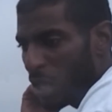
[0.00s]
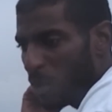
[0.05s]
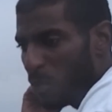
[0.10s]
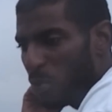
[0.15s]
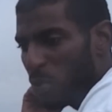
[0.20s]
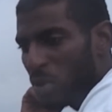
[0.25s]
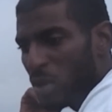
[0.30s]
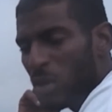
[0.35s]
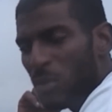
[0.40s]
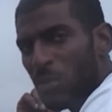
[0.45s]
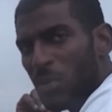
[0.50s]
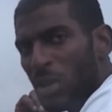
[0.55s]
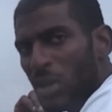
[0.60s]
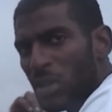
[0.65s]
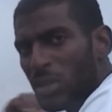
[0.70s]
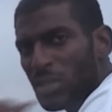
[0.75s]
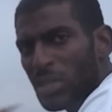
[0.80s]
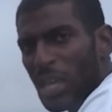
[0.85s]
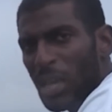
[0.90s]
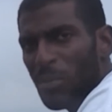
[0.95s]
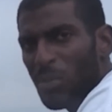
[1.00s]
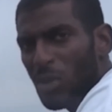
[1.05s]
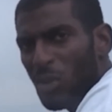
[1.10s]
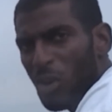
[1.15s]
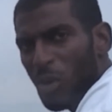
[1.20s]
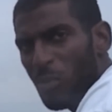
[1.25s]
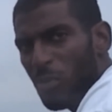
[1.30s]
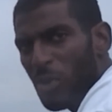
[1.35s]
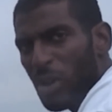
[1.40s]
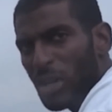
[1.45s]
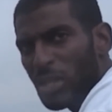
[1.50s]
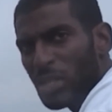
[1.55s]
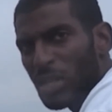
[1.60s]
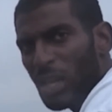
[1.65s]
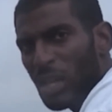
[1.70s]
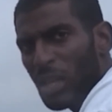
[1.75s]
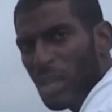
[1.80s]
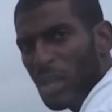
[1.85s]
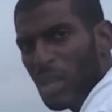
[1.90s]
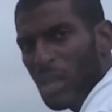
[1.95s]
and putting them in the St. Bernard
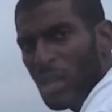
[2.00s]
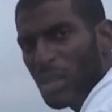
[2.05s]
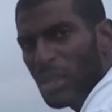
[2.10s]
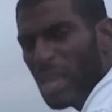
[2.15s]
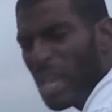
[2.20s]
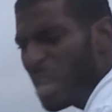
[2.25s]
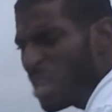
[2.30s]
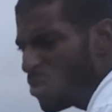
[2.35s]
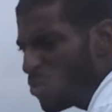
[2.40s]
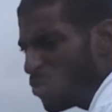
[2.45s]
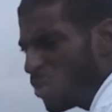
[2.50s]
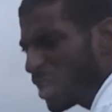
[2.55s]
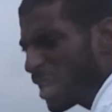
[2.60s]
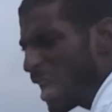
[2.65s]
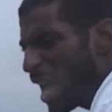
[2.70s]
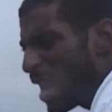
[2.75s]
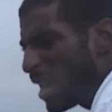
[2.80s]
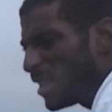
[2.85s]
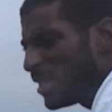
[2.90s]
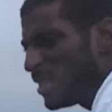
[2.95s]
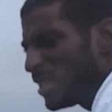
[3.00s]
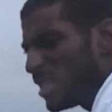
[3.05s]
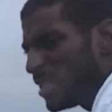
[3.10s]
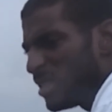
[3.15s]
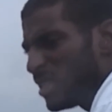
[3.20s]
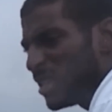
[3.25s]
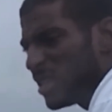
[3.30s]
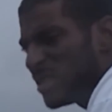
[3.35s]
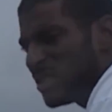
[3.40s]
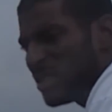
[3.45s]
Project, they knew the kind of tents in